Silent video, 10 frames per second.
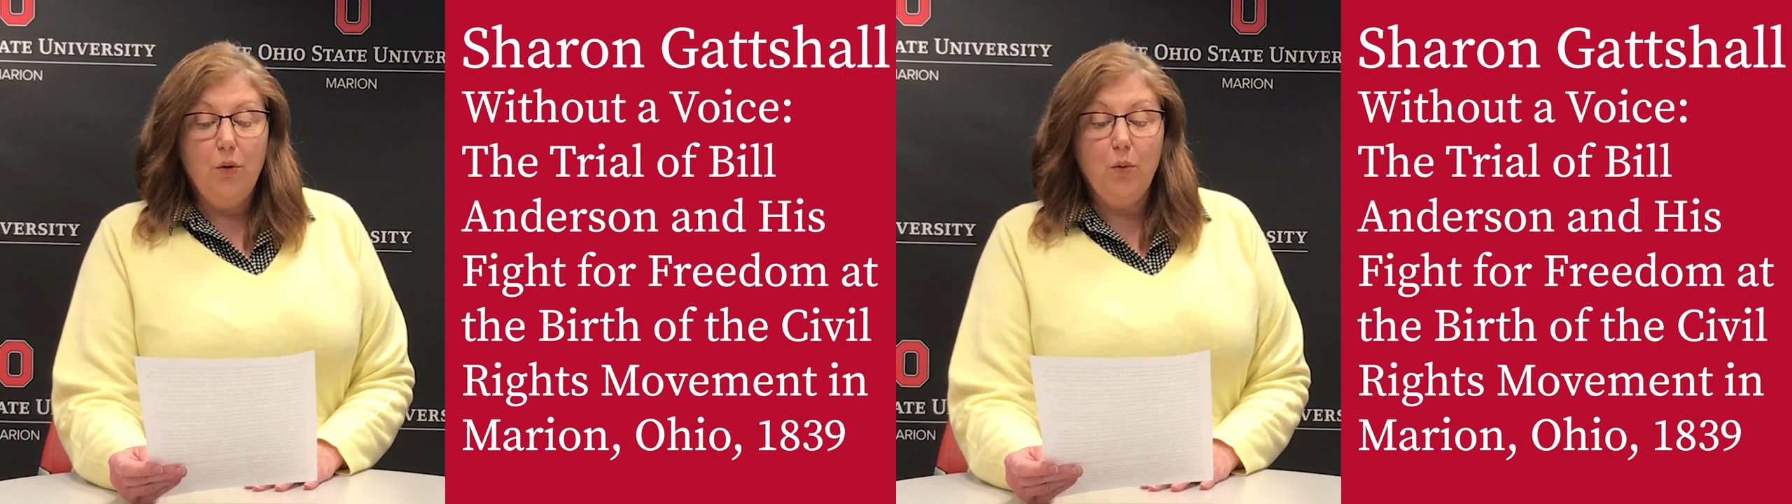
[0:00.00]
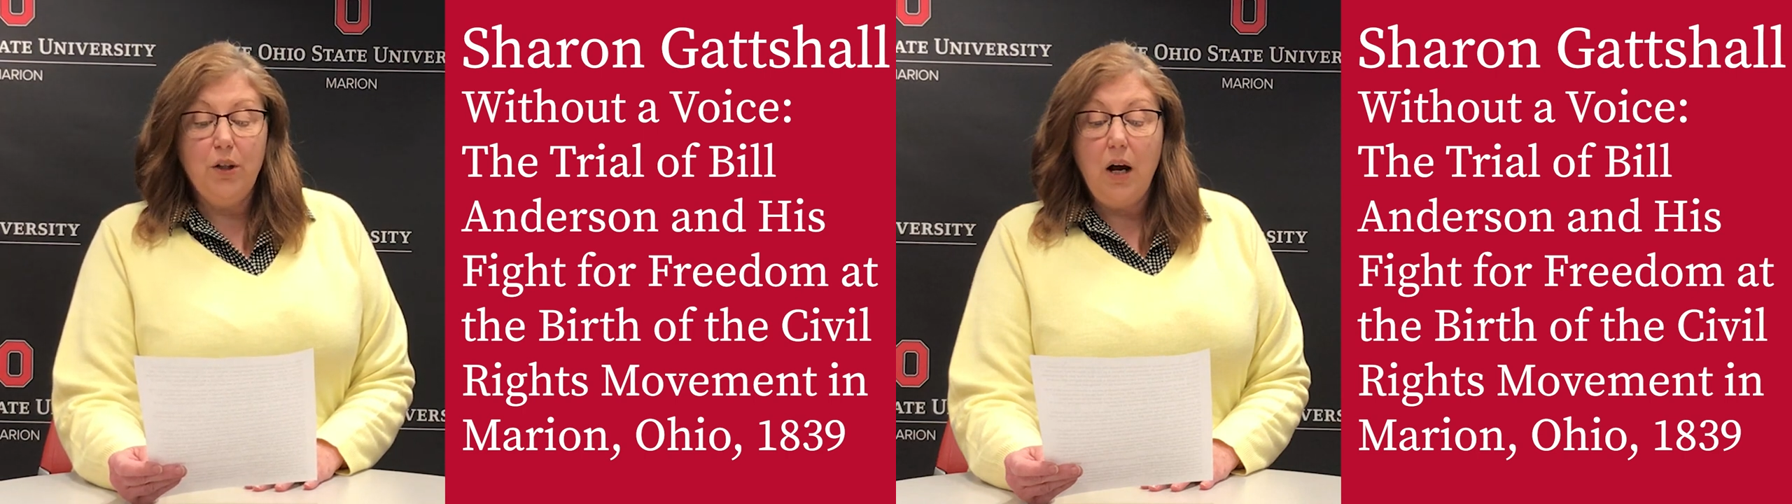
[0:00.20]

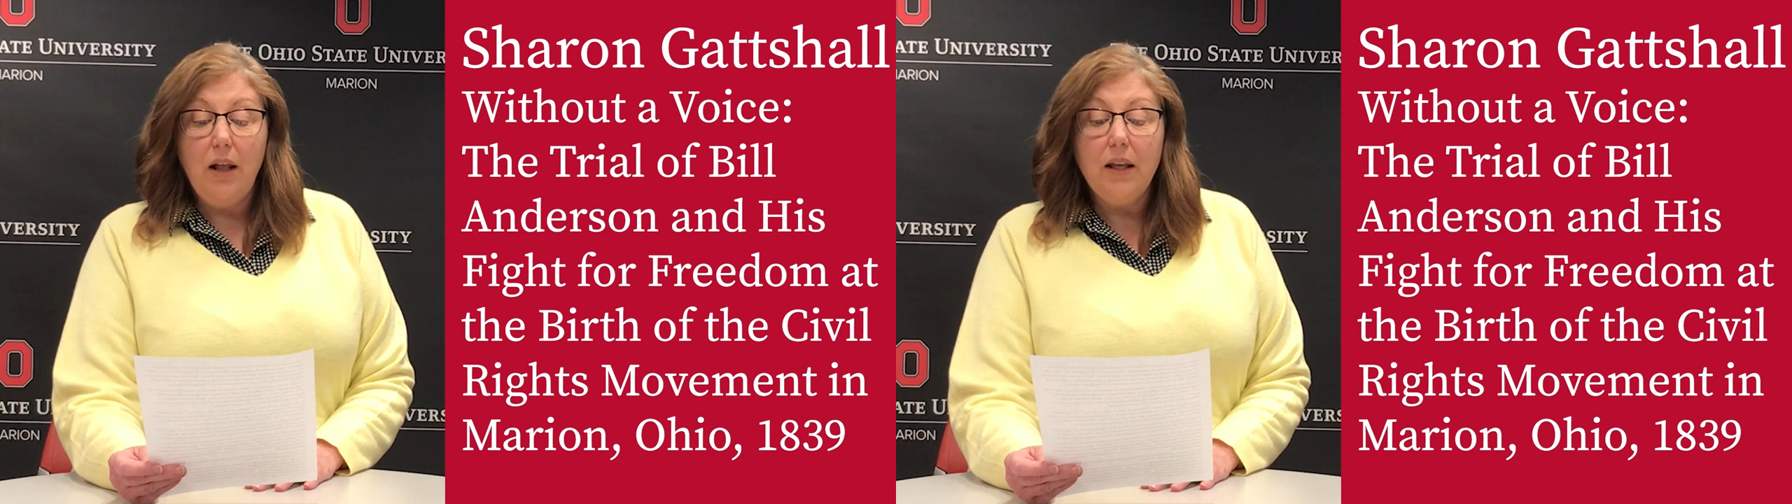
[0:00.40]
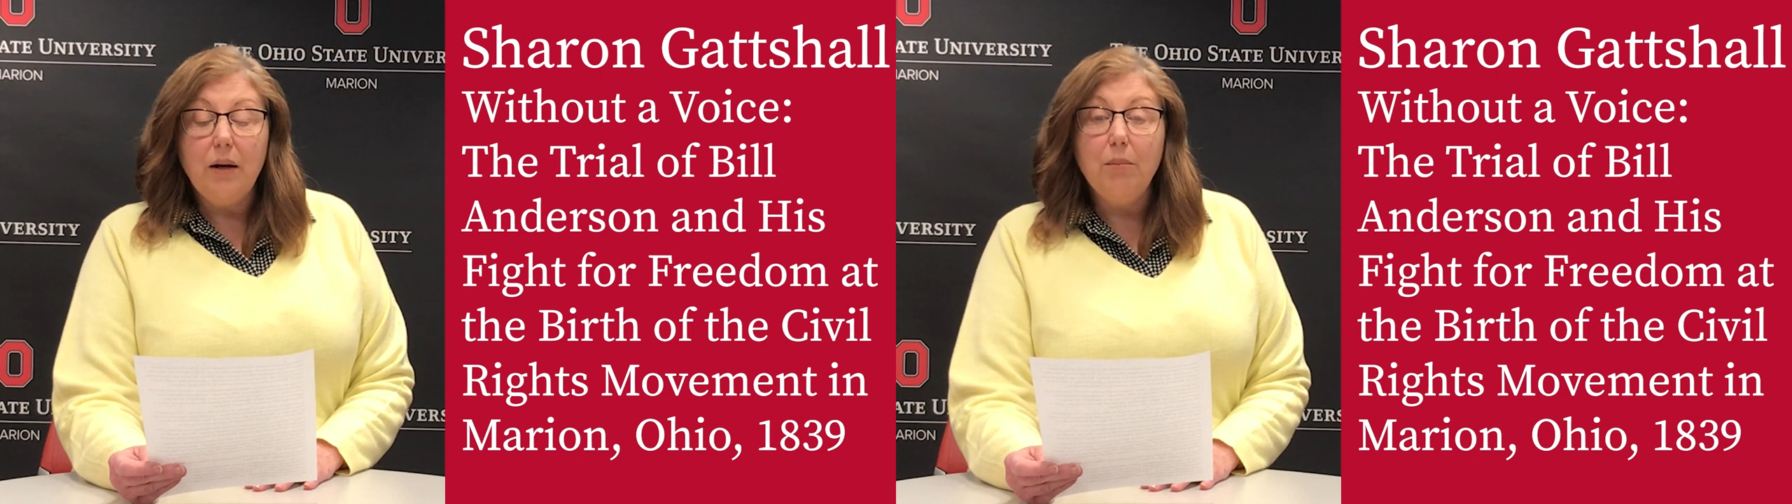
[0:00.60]
would
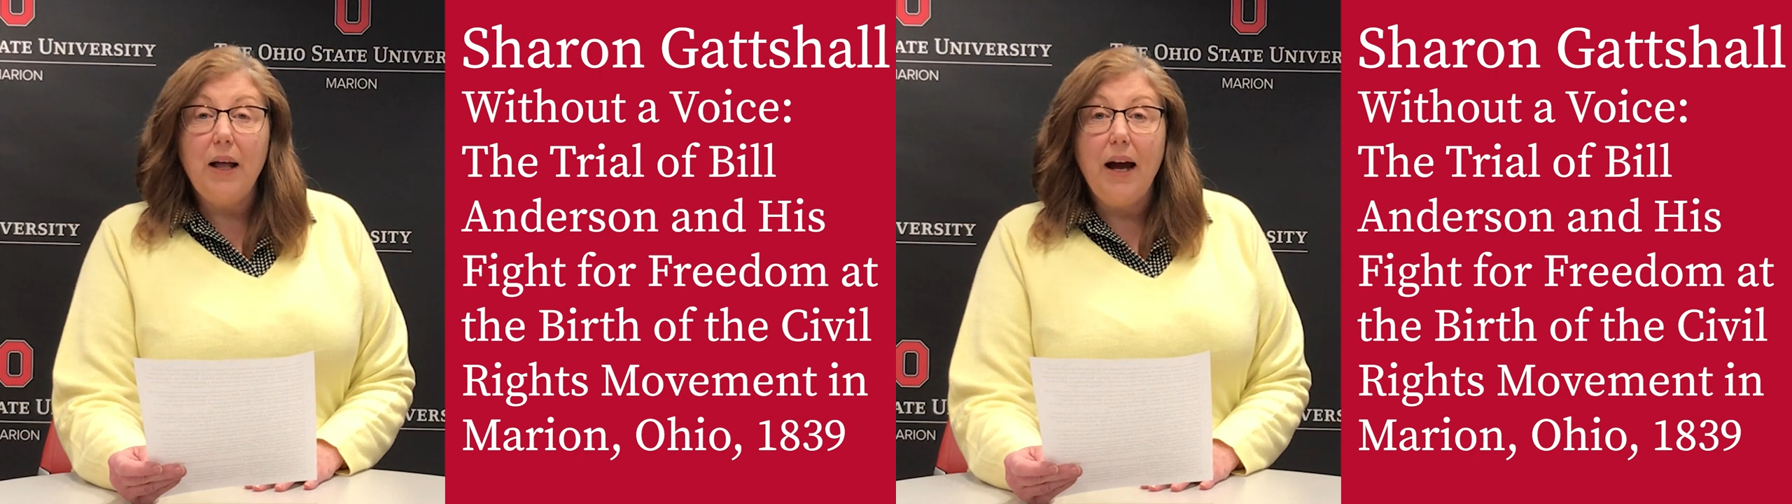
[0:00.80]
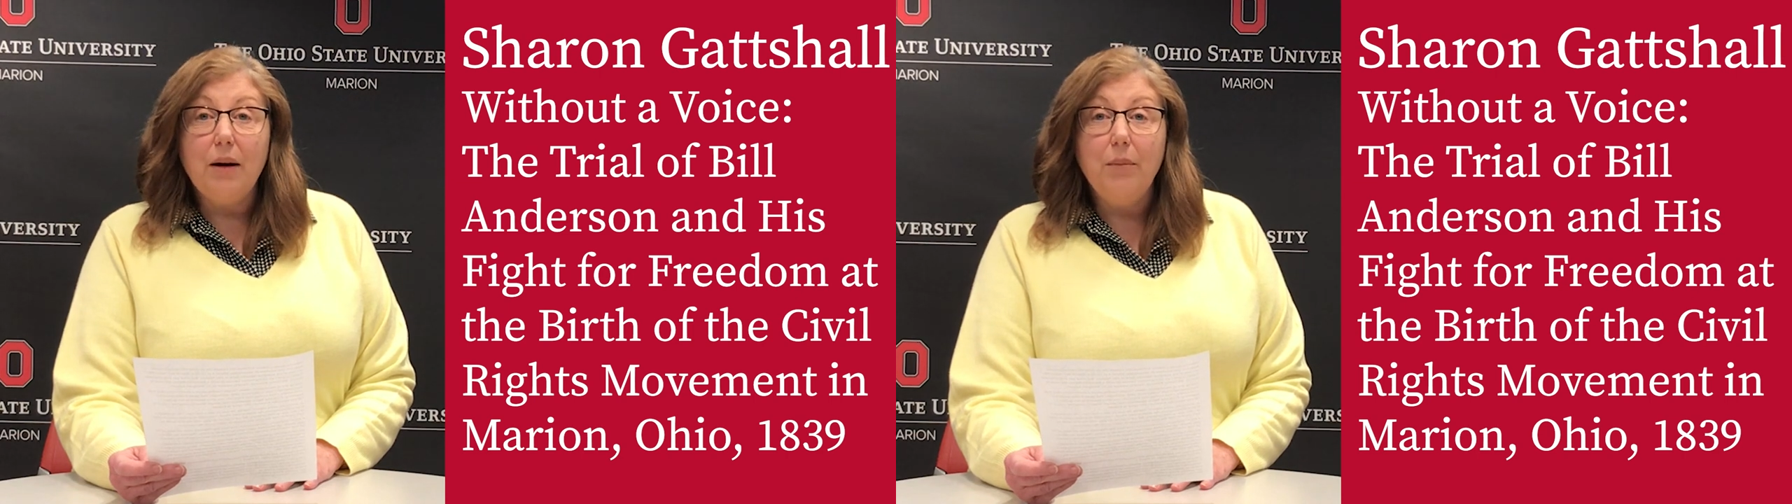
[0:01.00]
not let a
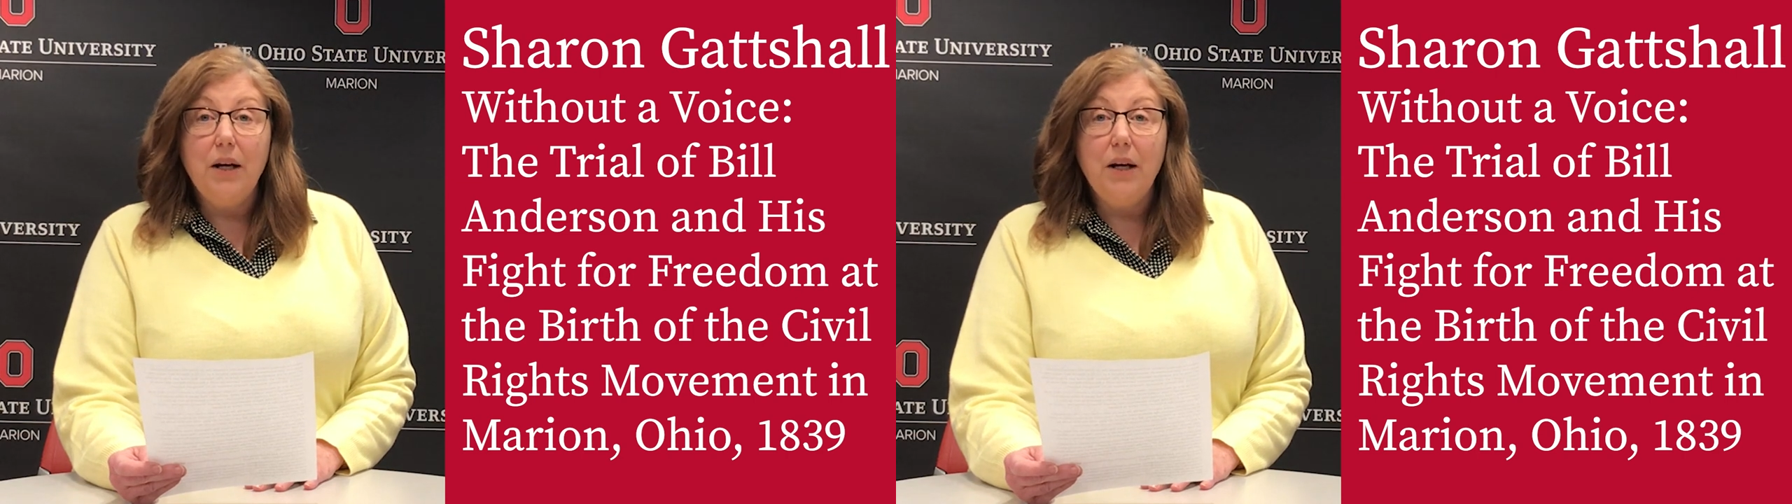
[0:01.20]
black